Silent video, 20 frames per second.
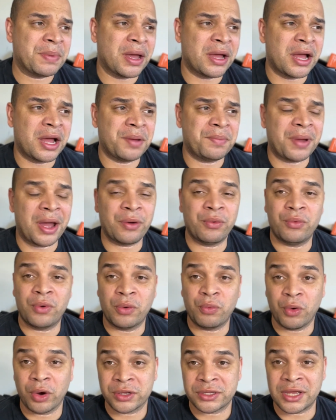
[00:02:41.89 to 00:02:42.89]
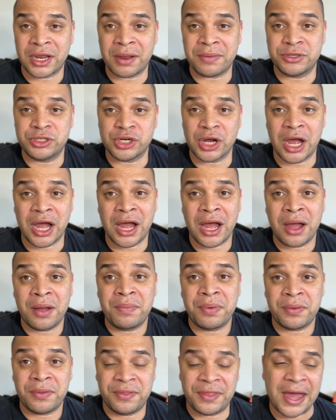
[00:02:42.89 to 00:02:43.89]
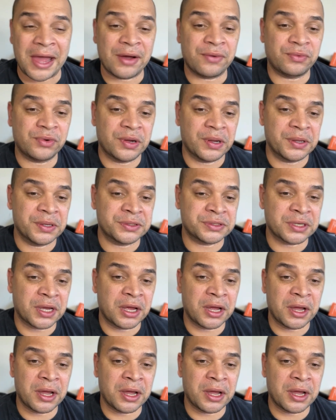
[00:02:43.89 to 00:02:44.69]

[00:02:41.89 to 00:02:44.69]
I worked at a job that was